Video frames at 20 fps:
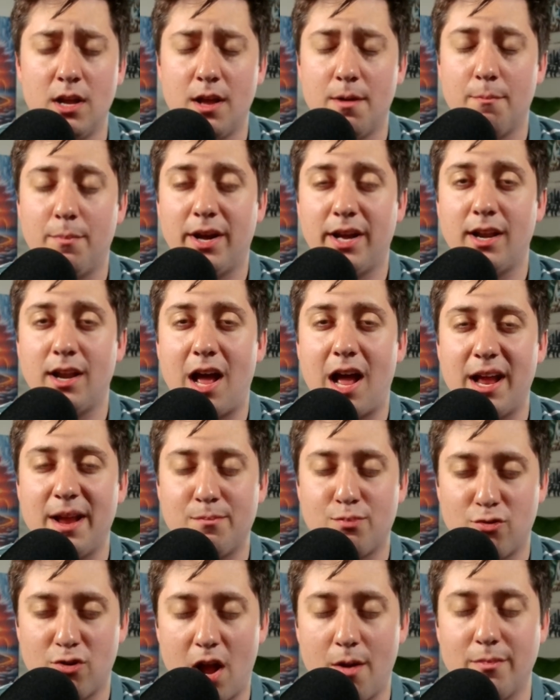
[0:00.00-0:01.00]
but I
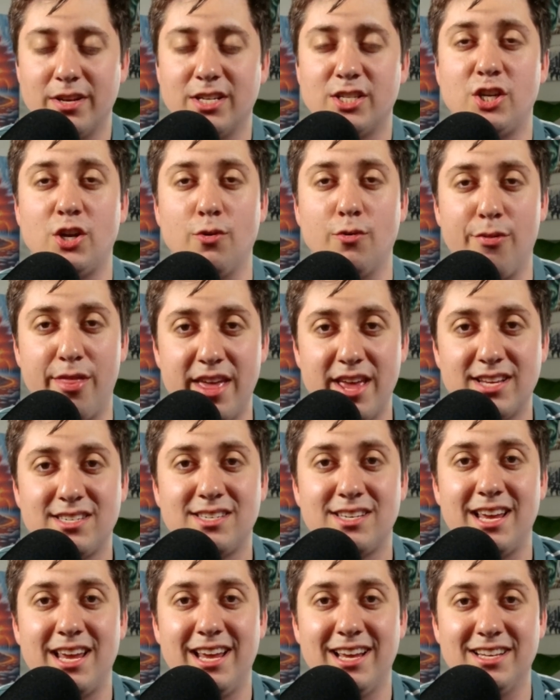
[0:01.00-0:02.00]
promise you, this
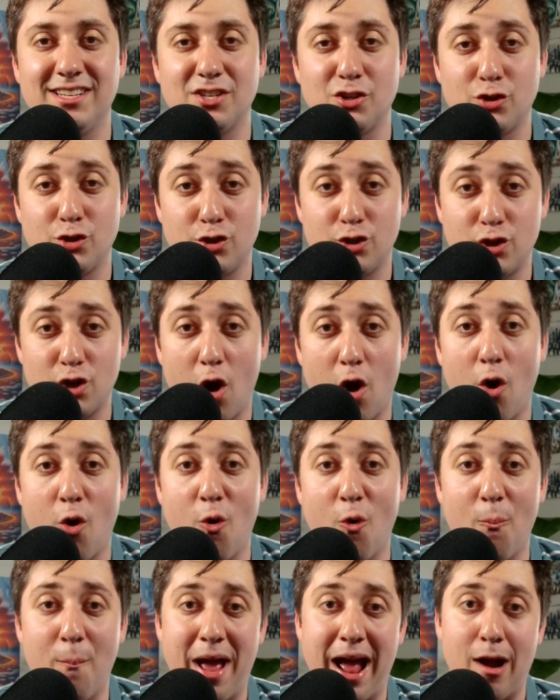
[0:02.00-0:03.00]
is
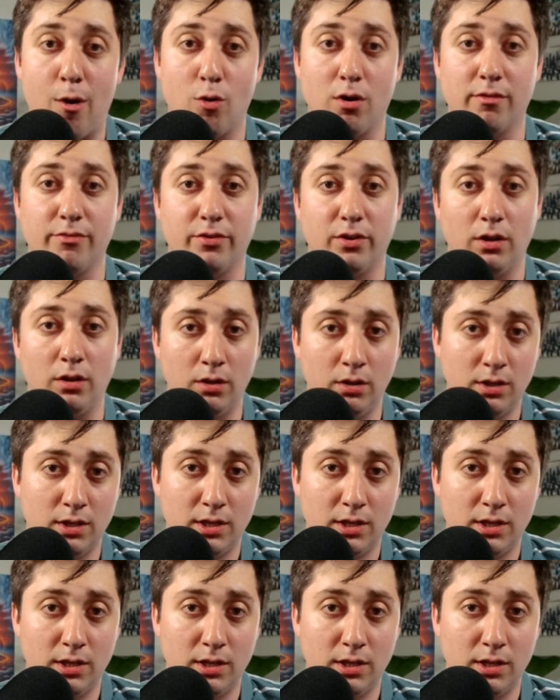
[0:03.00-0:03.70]
so powerful.